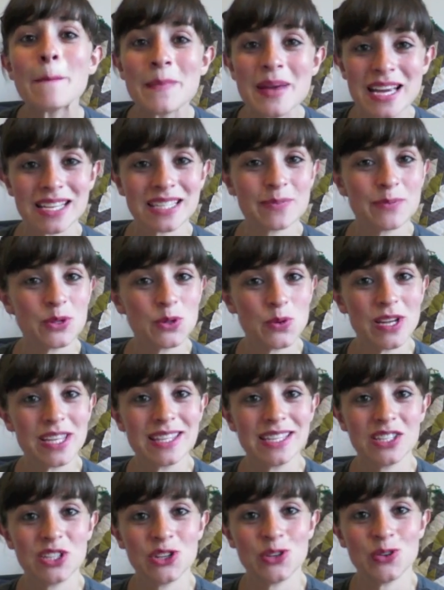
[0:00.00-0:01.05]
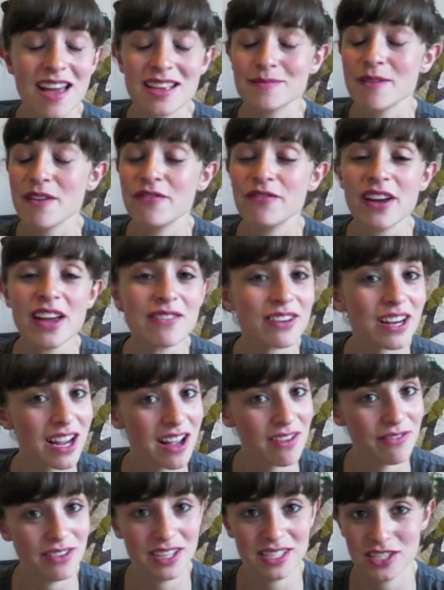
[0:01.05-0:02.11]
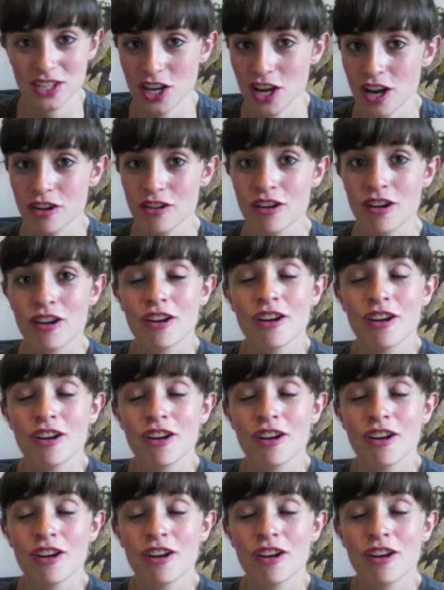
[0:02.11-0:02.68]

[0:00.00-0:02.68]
mix between the two. It's my favourite cafe to go.